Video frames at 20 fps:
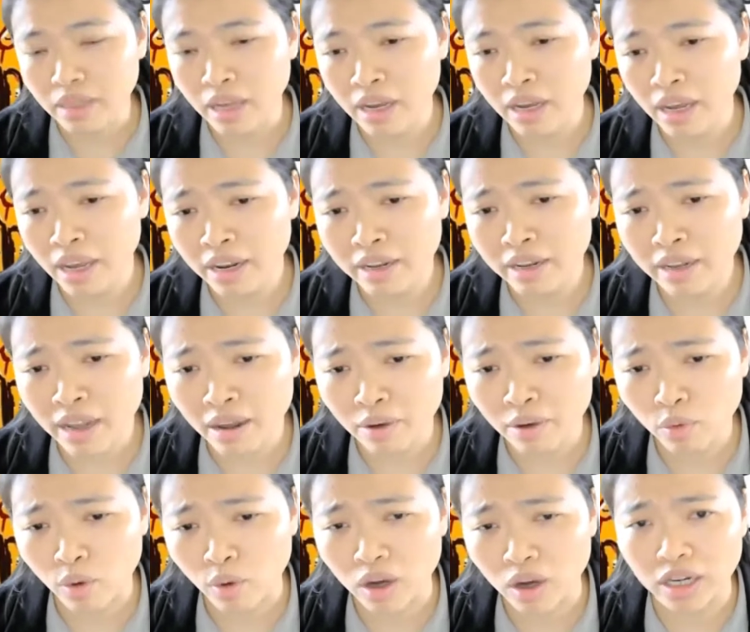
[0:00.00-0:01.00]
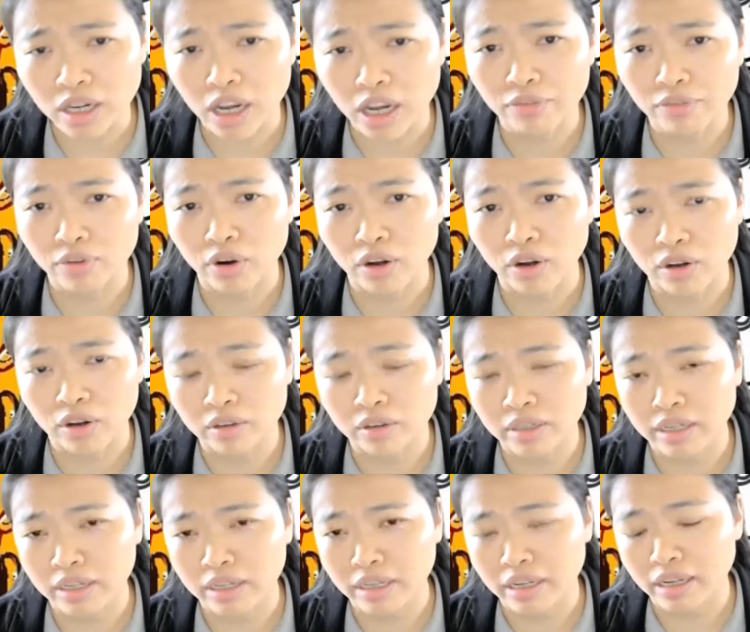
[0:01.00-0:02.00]
and workers from
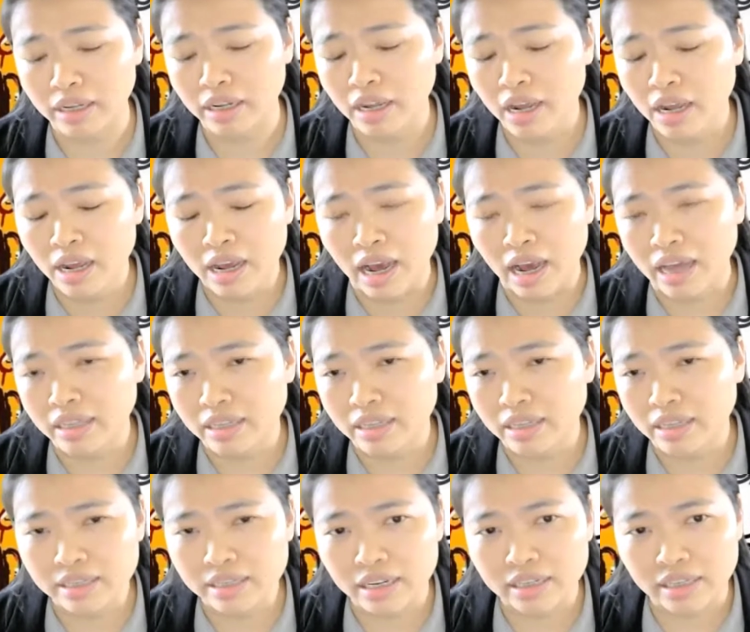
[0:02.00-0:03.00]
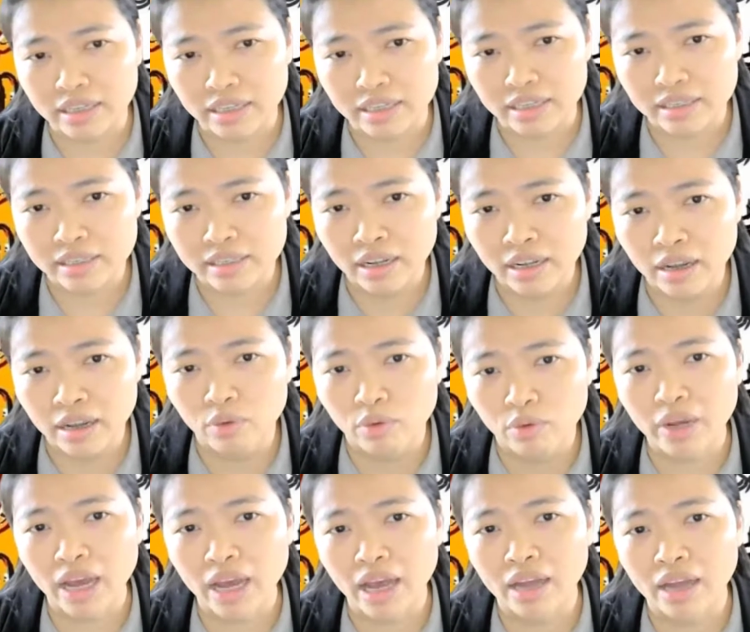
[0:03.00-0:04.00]
the other sectors.
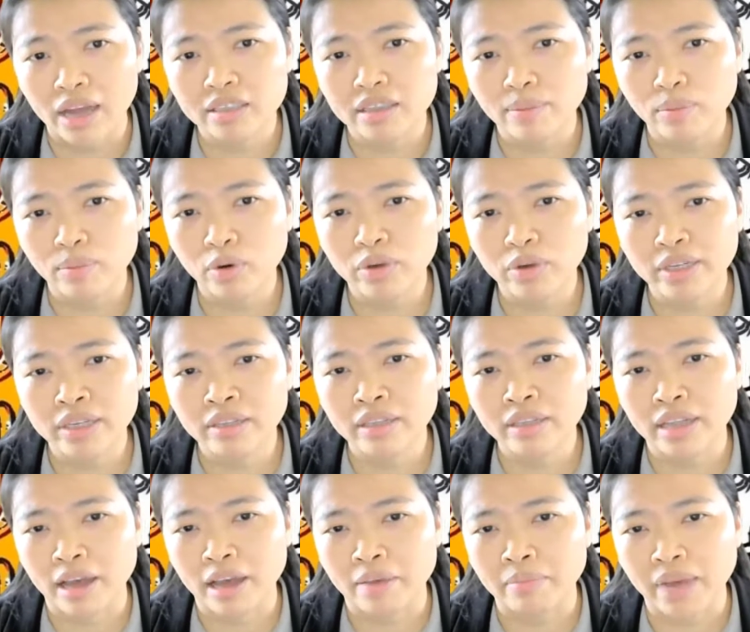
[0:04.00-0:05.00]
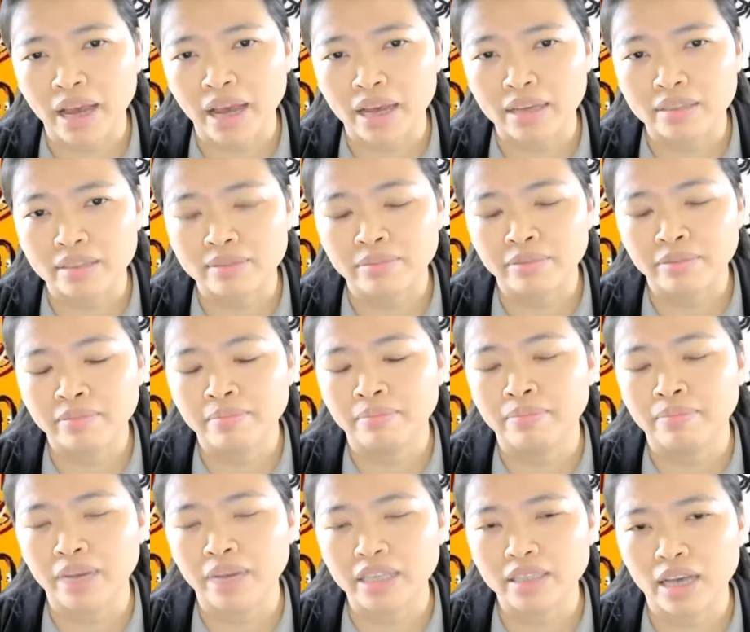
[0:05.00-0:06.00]
We are supporting them as
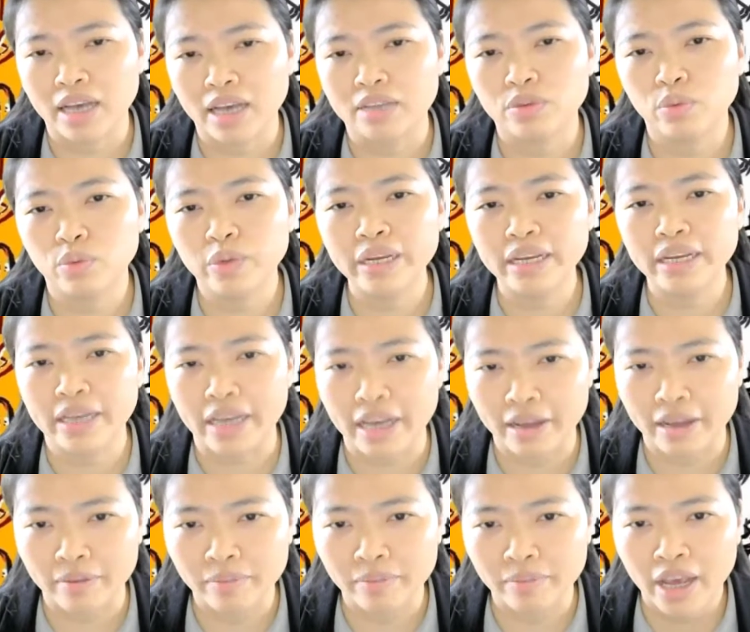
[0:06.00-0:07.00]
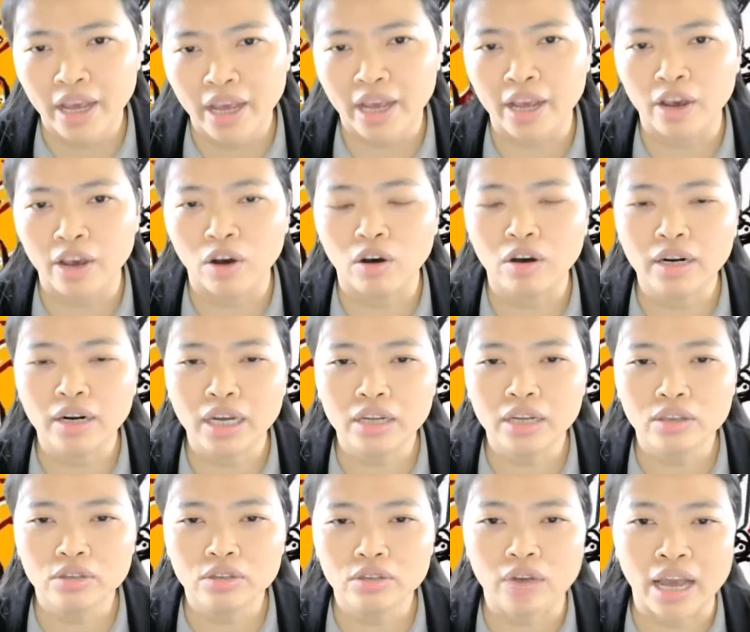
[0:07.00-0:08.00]
much as we can in order
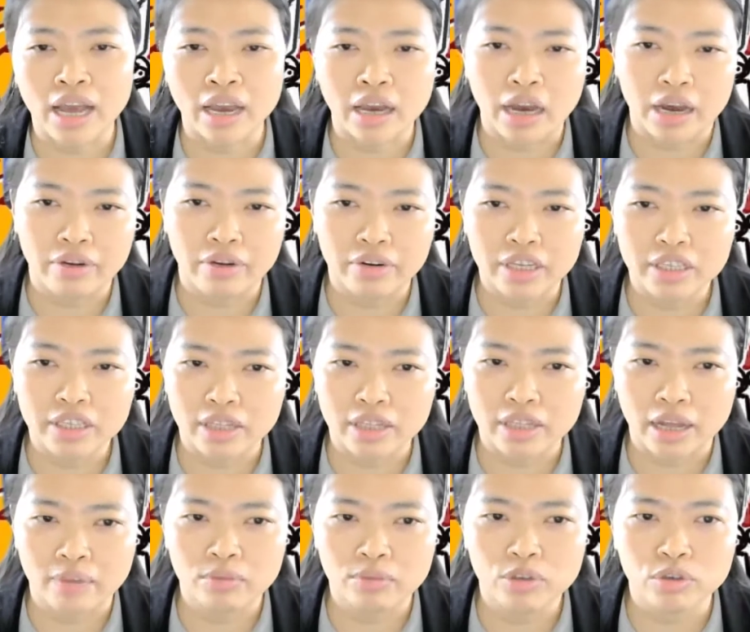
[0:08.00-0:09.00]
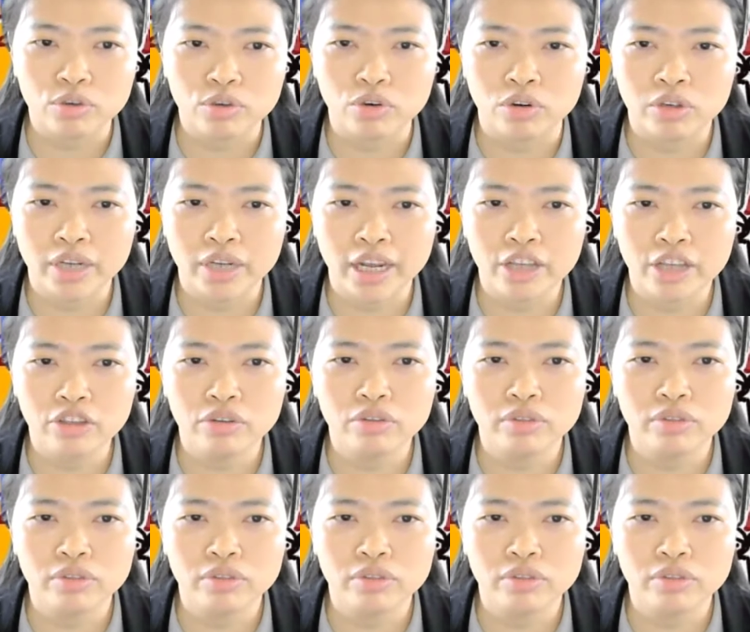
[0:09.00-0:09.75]
to encourage them to continue